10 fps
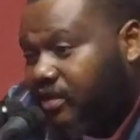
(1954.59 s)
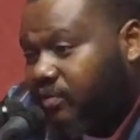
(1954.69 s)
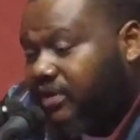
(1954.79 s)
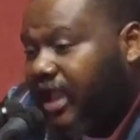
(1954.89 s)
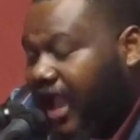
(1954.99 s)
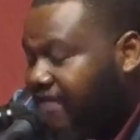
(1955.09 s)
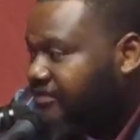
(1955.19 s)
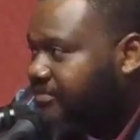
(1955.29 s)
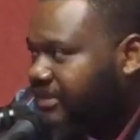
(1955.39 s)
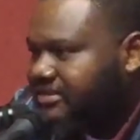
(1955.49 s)
We
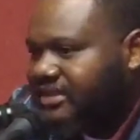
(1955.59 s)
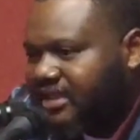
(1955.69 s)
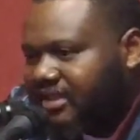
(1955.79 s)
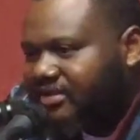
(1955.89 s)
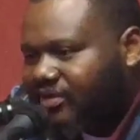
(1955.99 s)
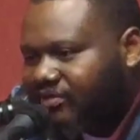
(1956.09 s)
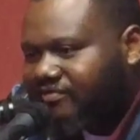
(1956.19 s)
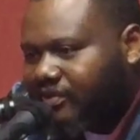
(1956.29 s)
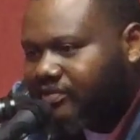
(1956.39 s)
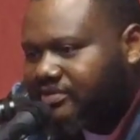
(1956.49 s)
haven't been together on
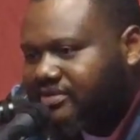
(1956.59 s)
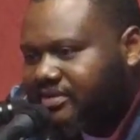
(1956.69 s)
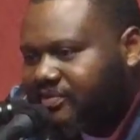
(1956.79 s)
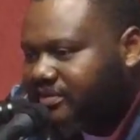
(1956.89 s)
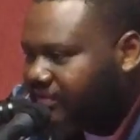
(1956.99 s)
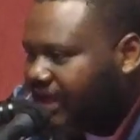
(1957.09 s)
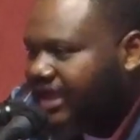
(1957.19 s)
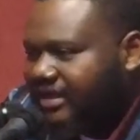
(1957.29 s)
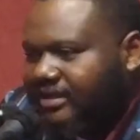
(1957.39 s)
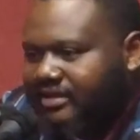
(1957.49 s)
votes. We've
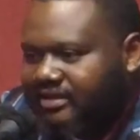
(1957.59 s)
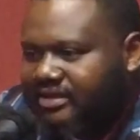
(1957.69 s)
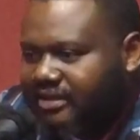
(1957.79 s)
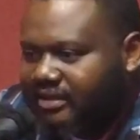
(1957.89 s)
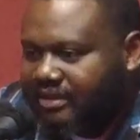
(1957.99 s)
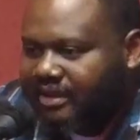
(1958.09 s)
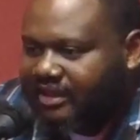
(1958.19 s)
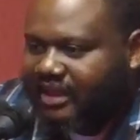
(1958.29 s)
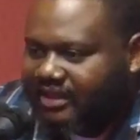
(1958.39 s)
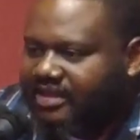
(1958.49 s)
had
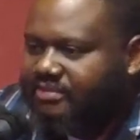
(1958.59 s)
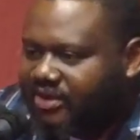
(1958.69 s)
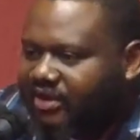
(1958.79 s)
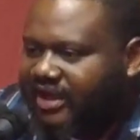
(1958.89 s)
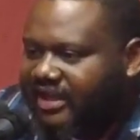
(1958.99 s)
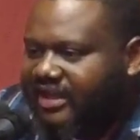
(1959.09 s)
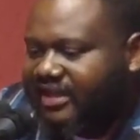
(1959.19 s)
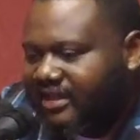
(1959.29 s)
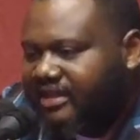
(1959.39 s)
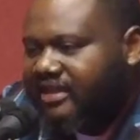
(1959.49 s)
a Democrat
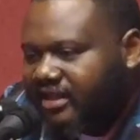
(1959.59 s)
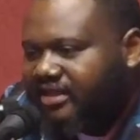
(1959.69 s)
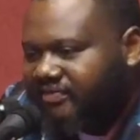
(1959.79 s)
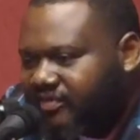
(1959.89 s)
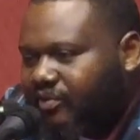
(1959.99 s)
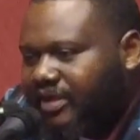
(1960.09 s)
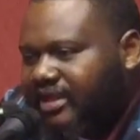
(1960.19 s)
leading a different way.